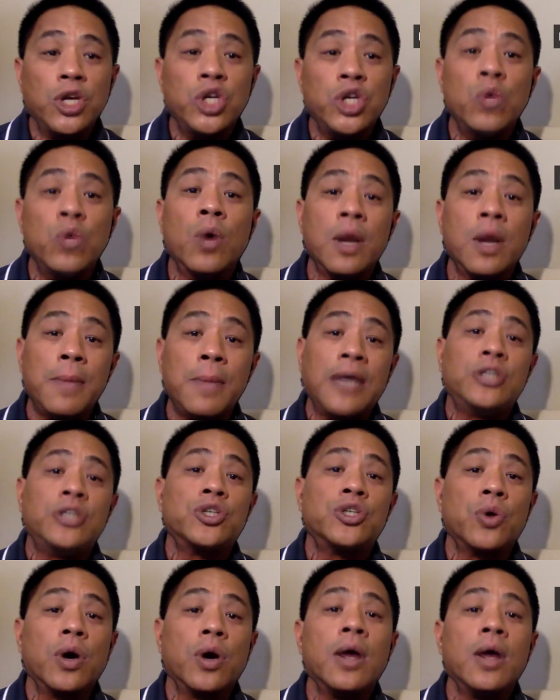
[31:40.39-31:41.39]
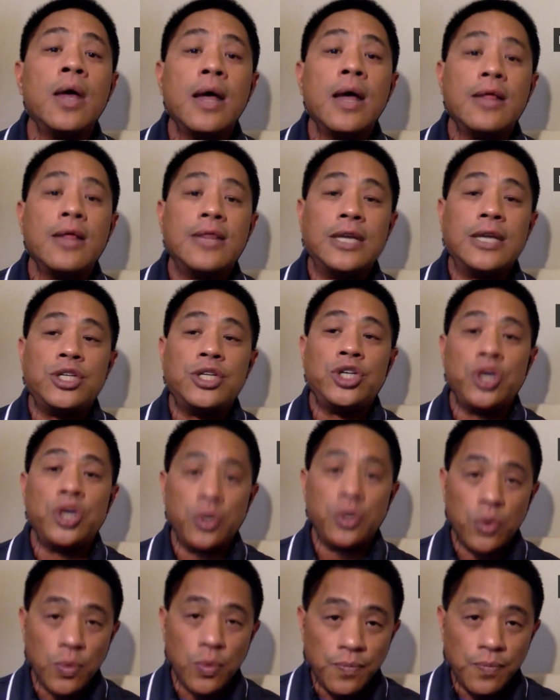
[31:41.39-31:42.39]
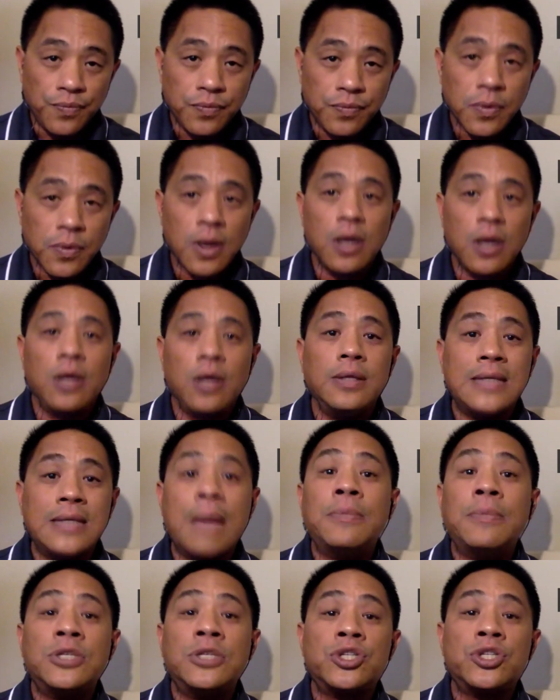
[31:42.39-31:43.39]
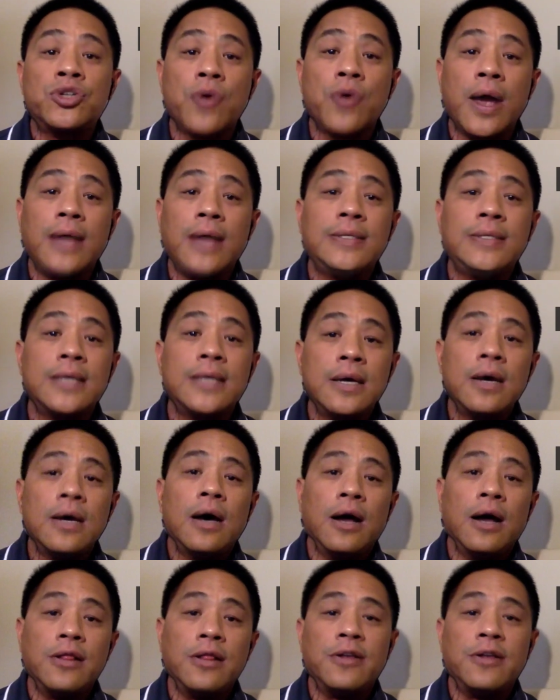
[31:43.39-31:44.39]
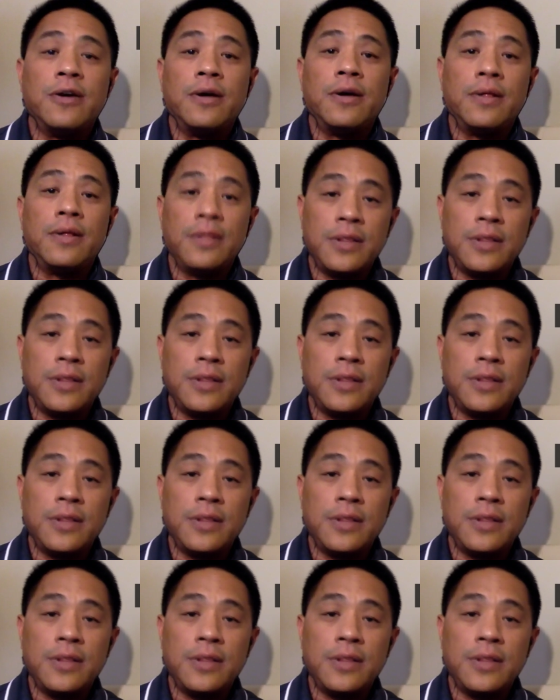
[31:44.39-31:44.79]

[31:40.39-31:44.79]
You want to make sure that you demonstrate the